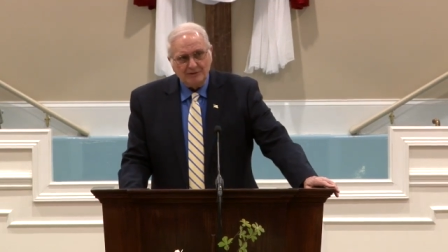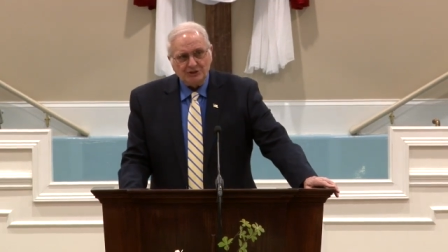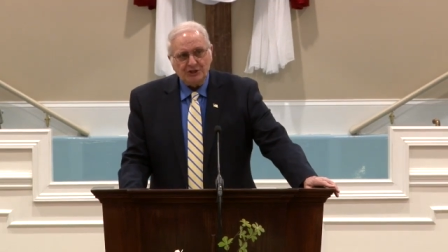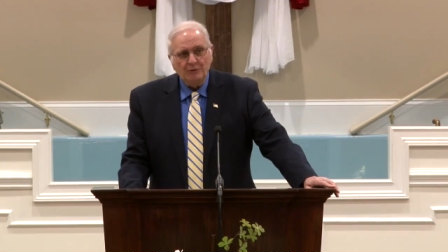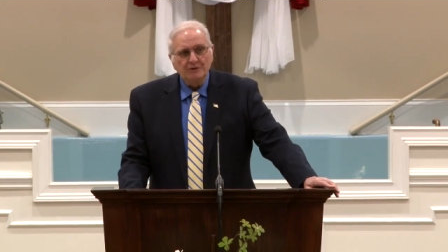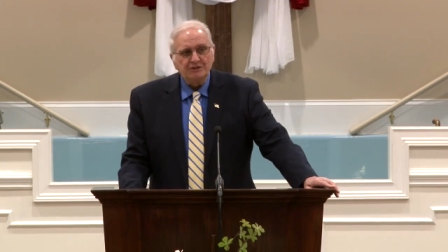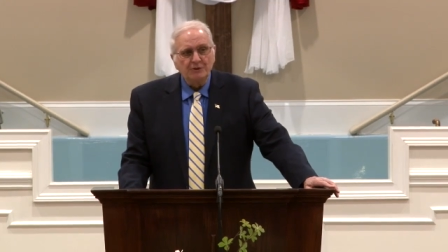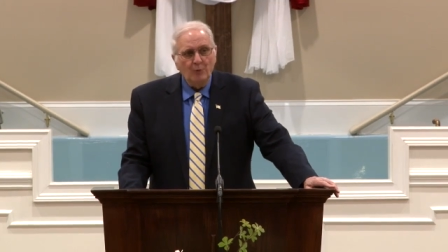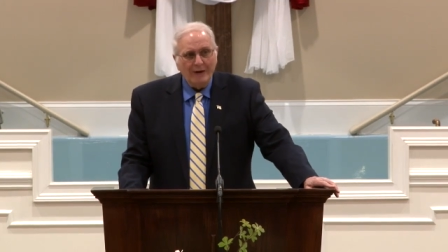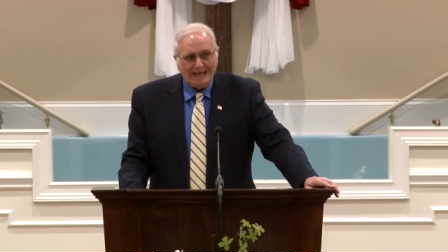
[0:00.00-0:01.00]
But she wants
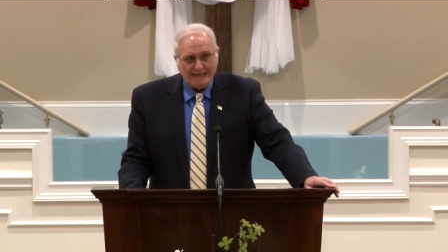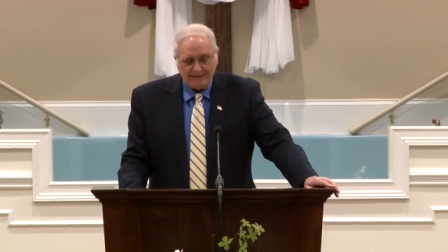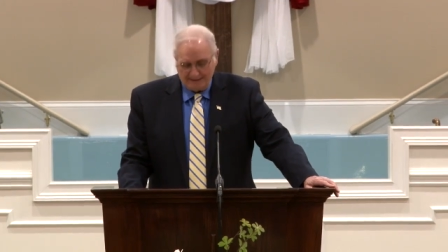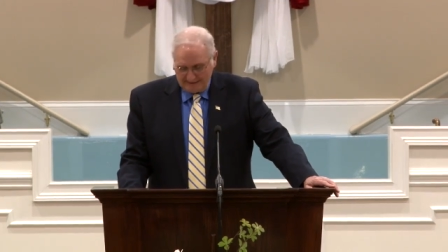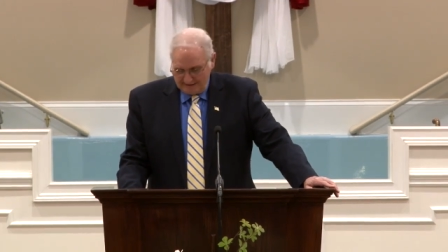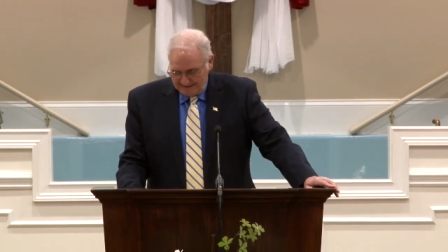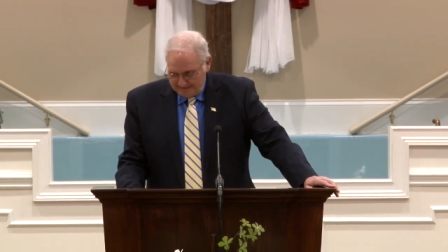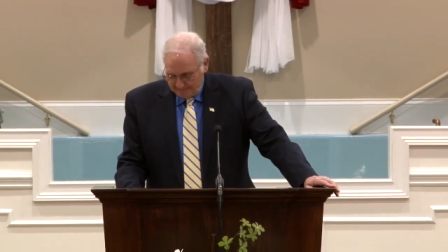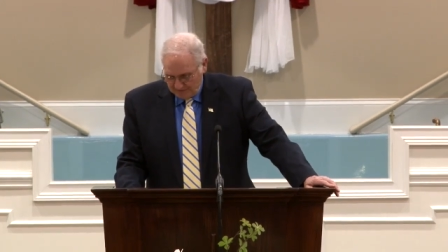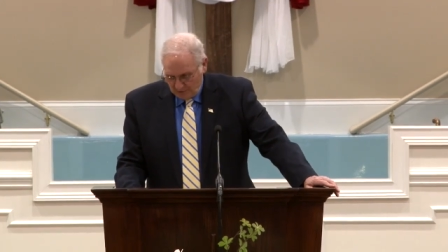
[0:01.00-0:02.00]
the wind.
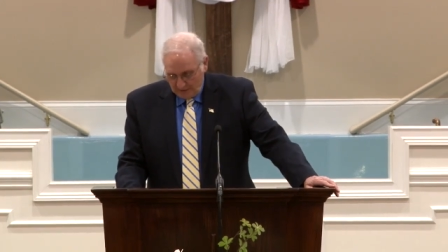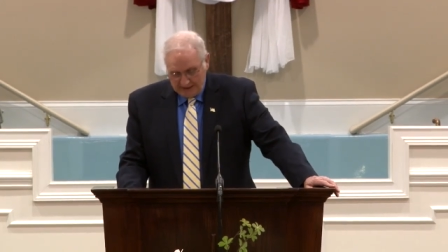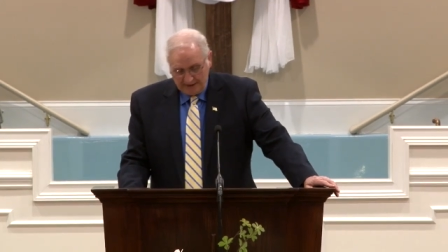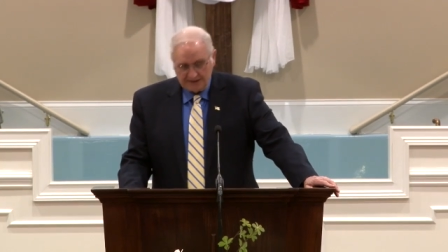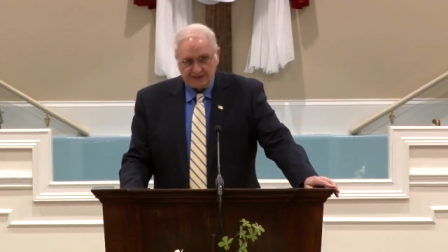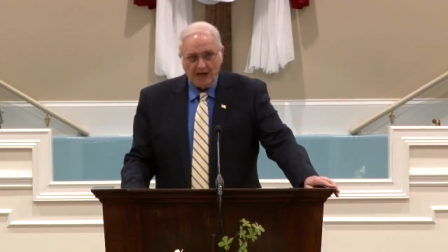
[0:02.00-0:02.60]
The wind is